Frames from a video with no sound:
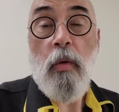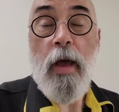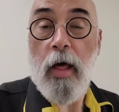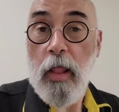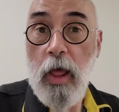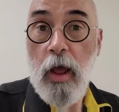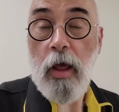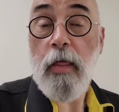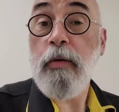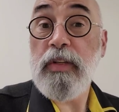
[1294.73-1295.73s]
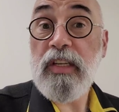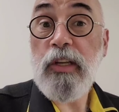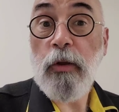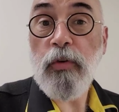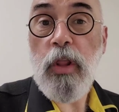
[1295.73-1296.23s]
Well, there was a
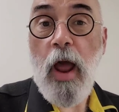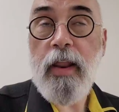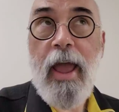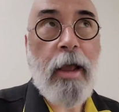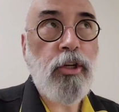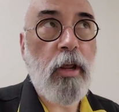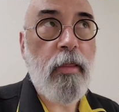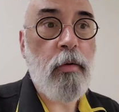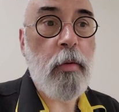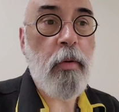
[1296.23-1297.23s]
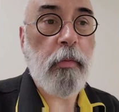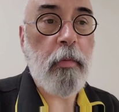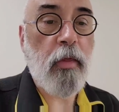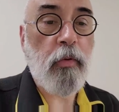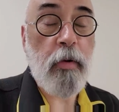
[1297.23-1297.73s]
silver lining. Actually, there were
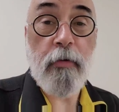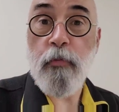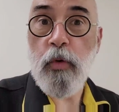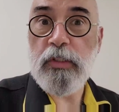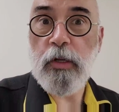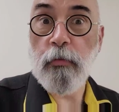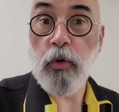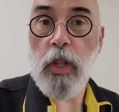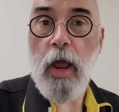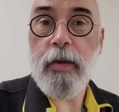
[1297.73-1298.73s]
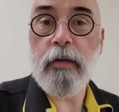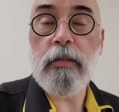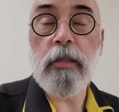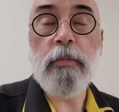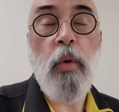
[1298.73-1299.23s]
probably three or four silver linings
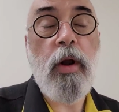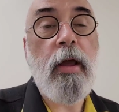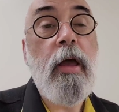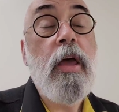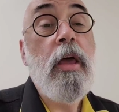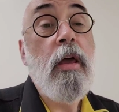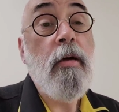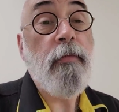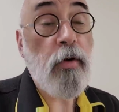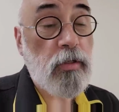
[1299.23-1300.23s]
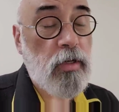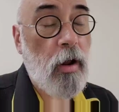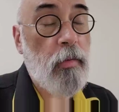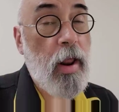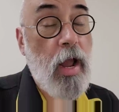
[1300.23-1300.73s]
this morning. First,
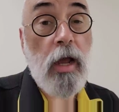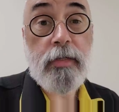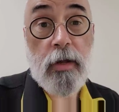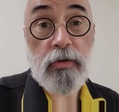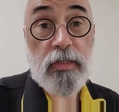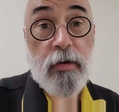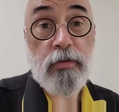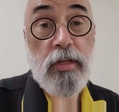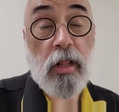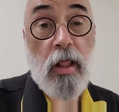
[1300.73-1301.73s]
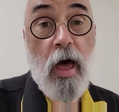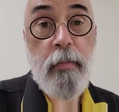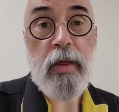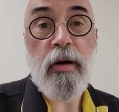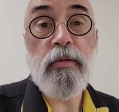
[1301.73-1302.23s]
when I got downstairs to the
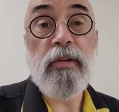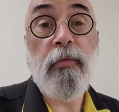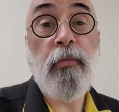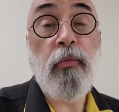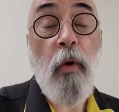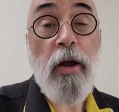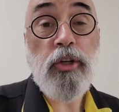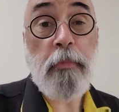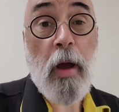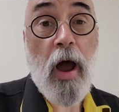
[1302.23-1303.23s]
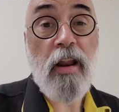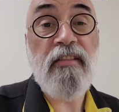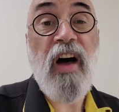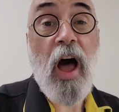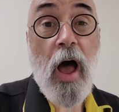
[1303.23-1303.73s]
lobby, there was a fresh pot of
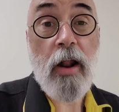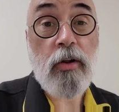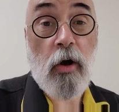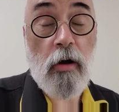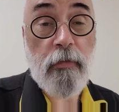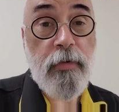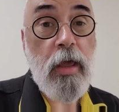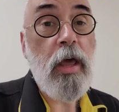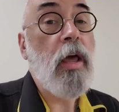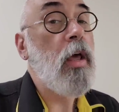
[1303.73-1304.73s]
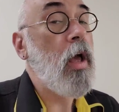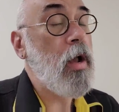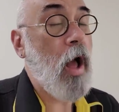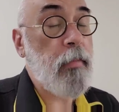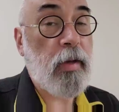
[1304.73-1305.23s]
hot coffee.
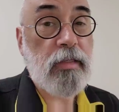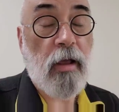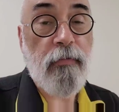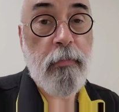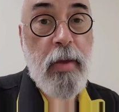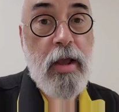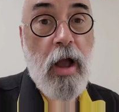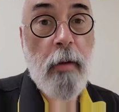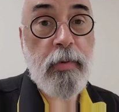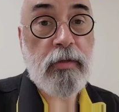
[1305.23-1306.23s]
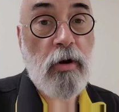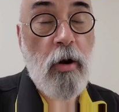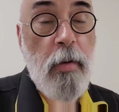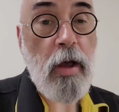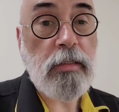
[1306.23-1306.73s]
Got myself a big cup of
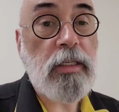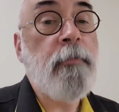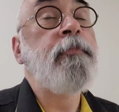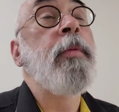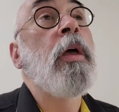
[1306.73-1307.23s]
Starbucks.